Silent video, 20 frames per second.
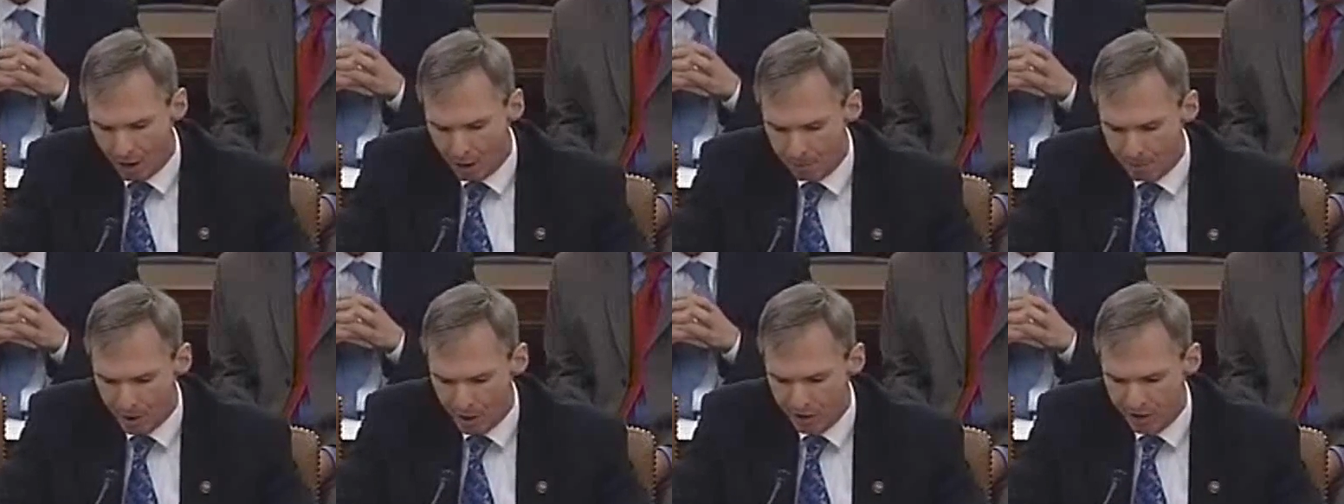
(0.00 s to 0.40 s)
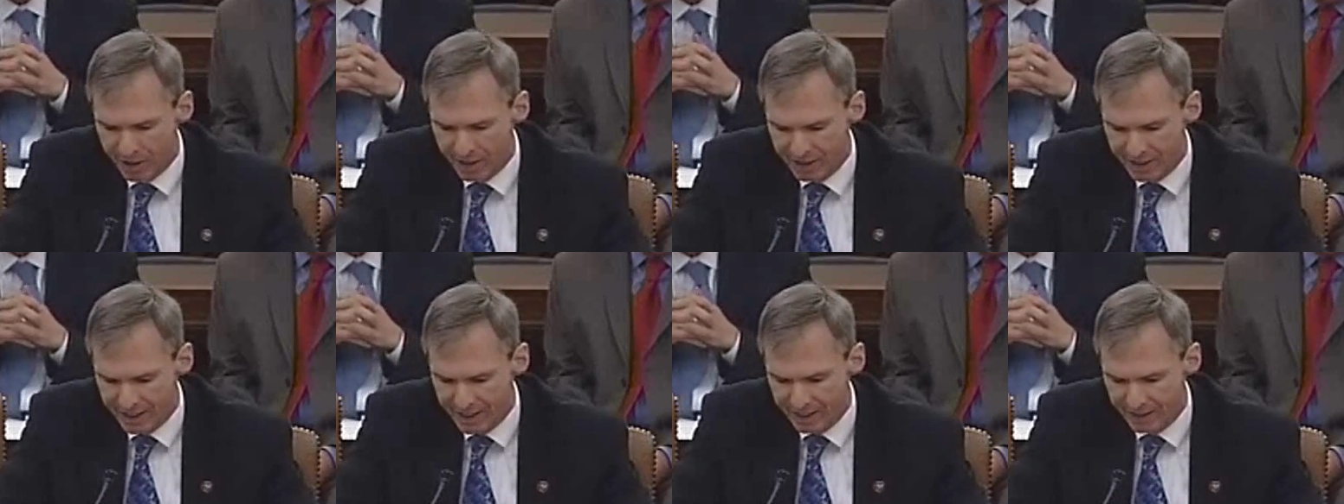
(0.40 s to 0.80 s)

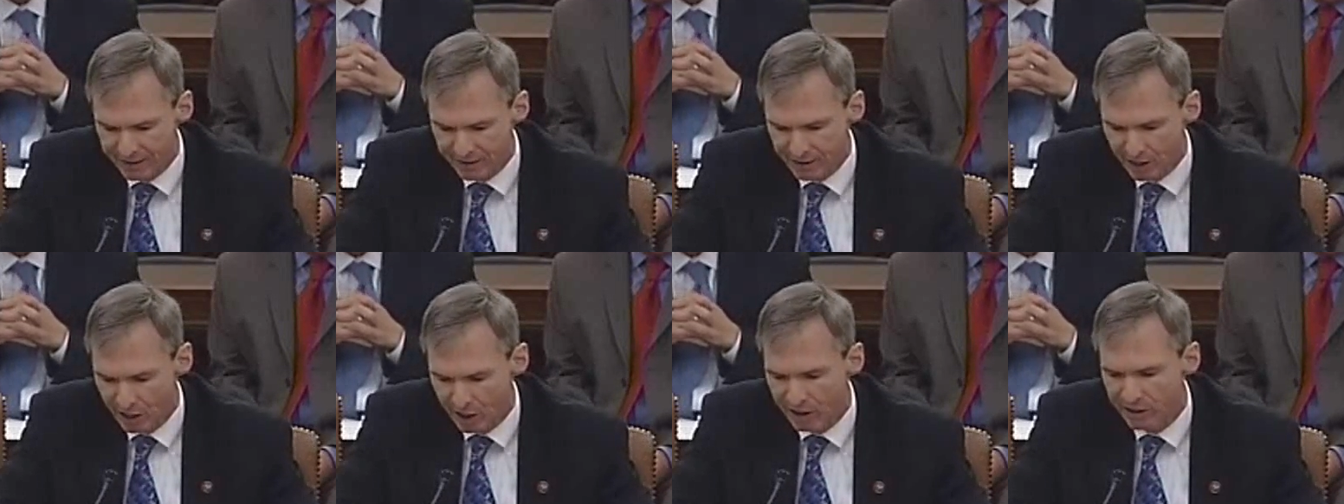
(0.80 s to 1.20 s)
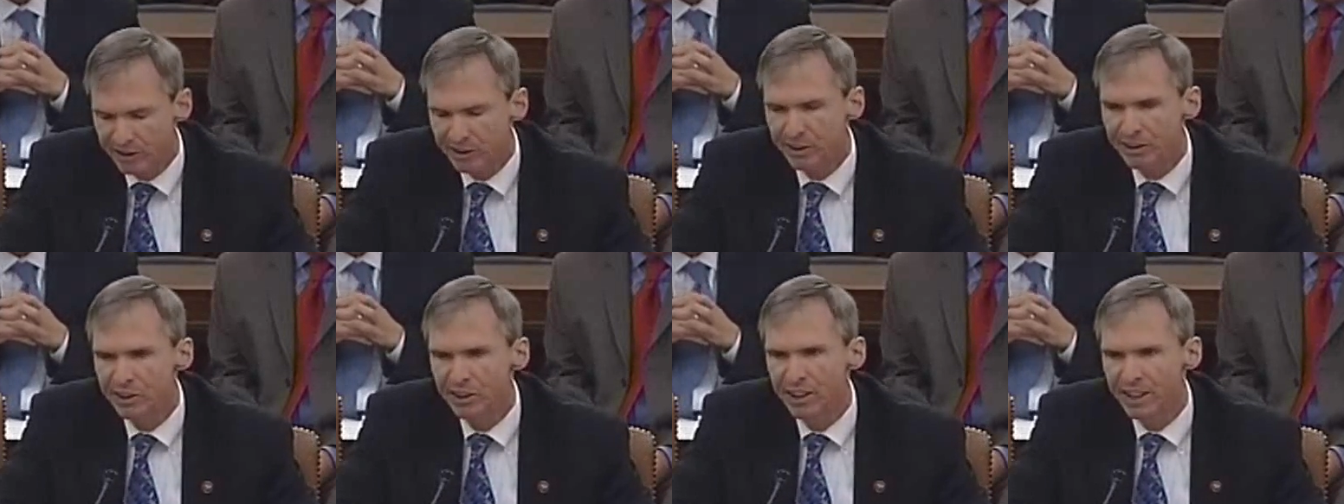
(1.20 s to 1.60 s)
America needs
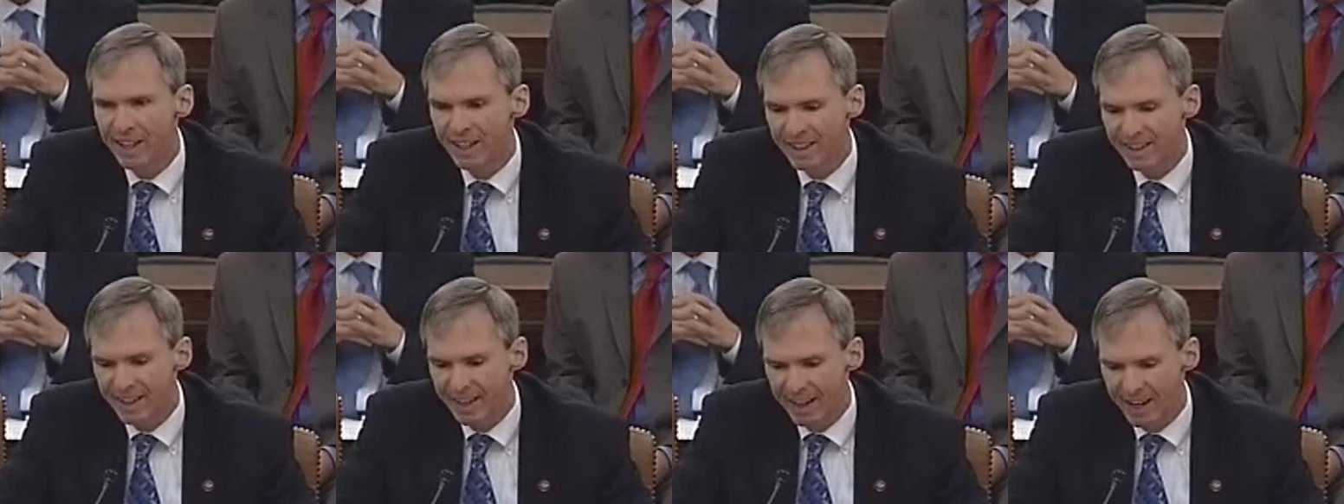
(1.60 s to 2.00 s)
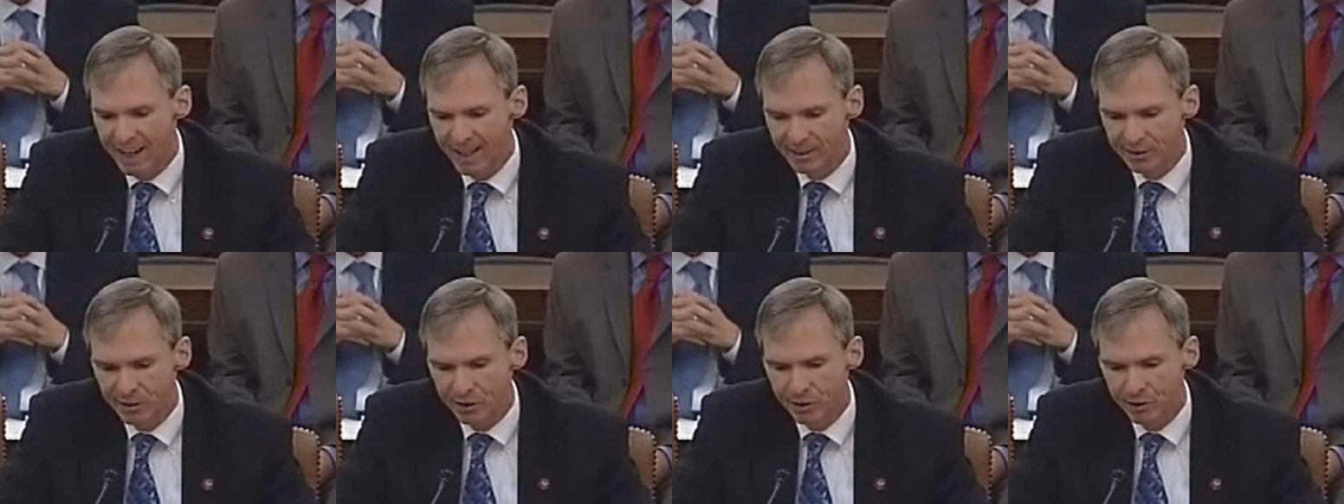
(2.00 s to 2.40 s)
us to get that
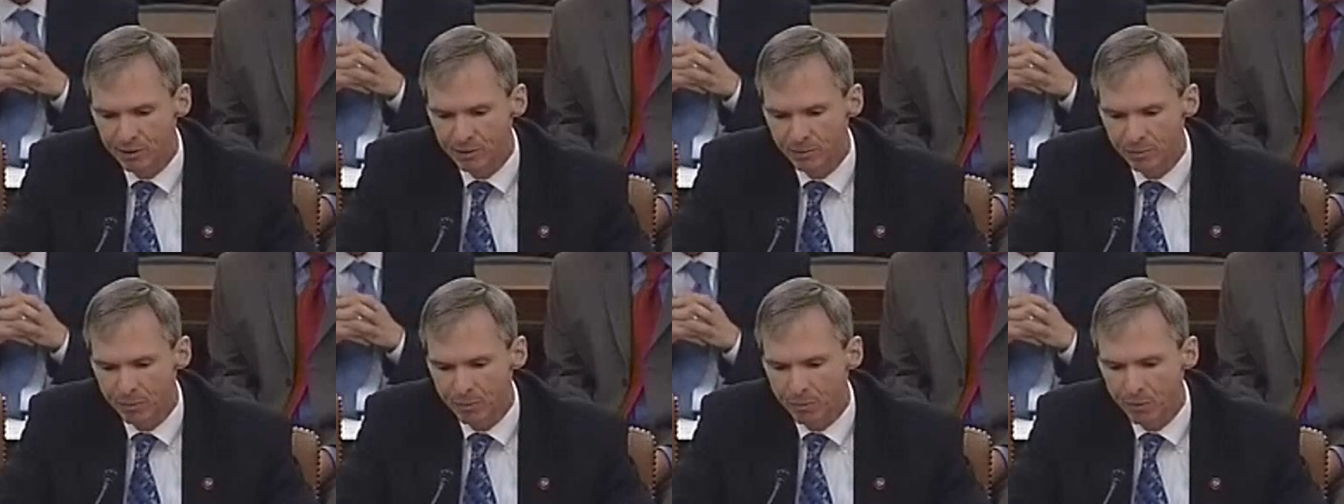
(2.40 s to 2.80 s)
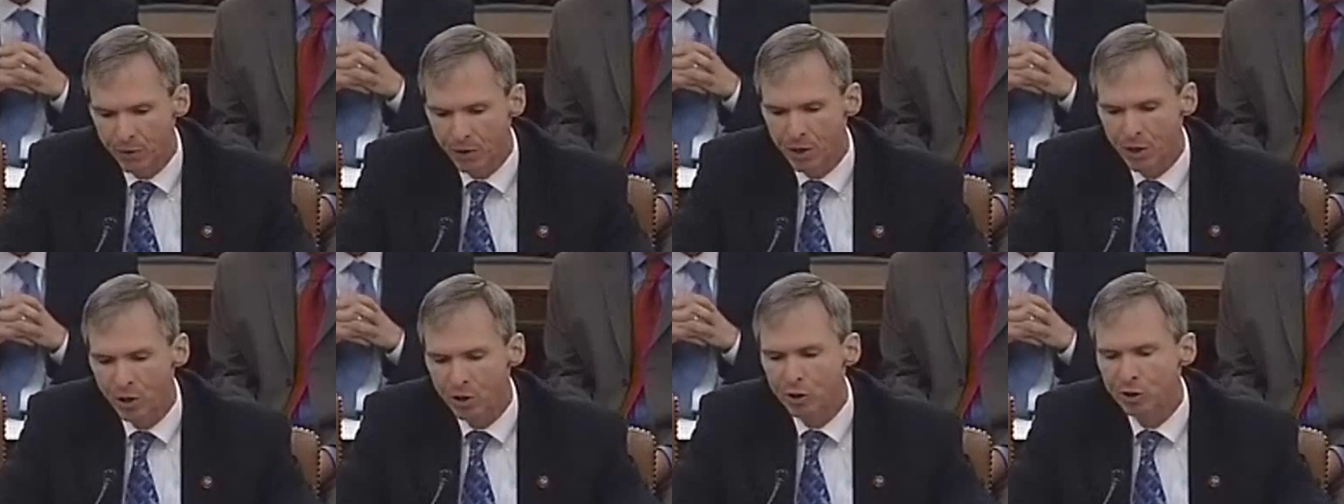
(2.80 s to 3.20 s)
answer.
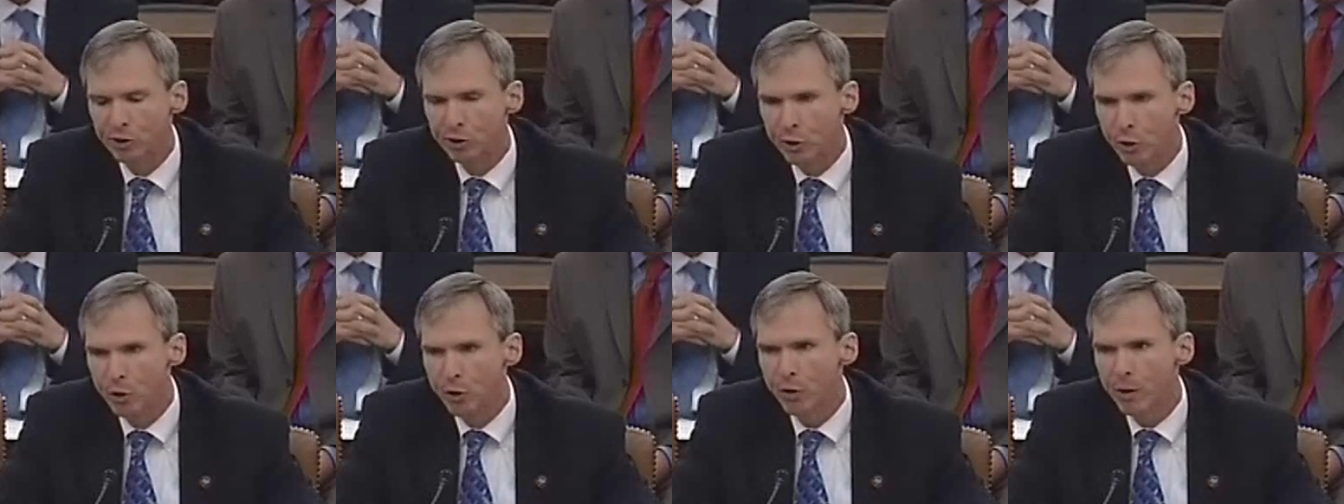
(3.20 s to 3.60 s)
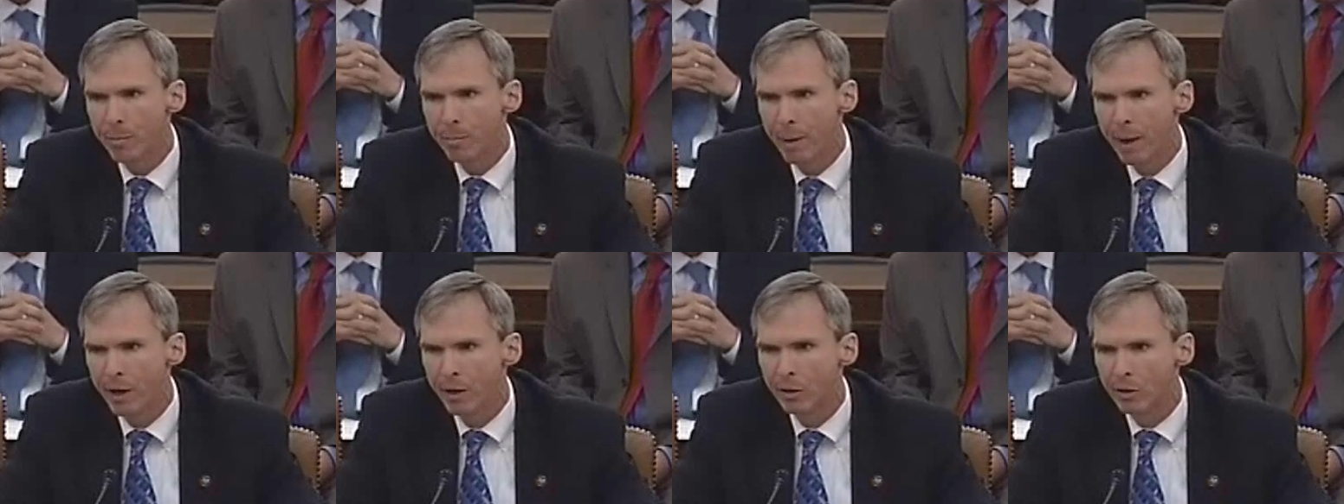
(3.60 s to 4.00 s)
The sooner
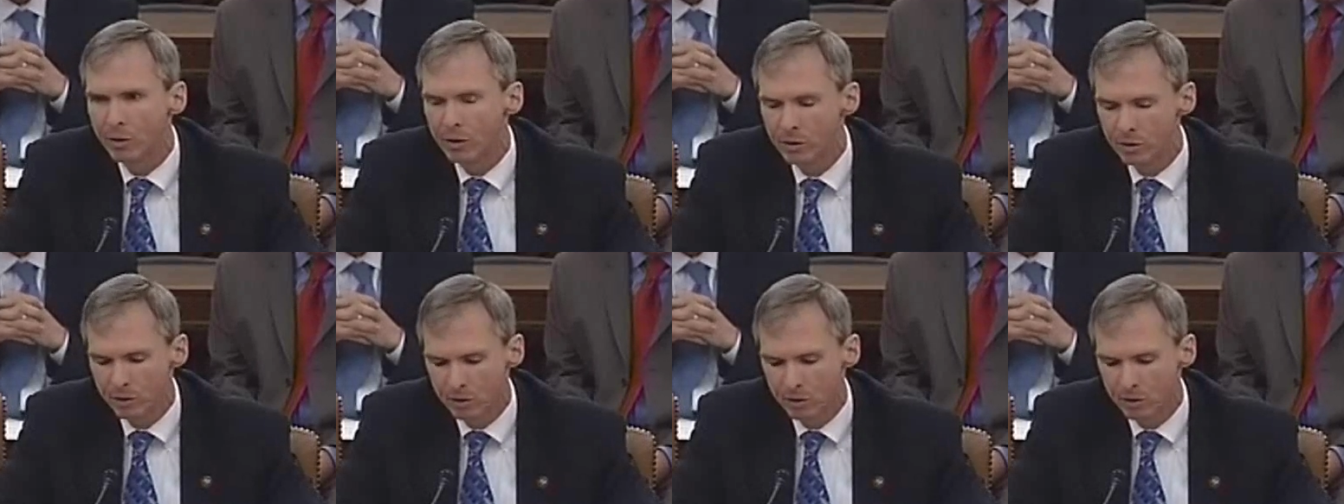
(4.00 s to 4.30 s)
the better,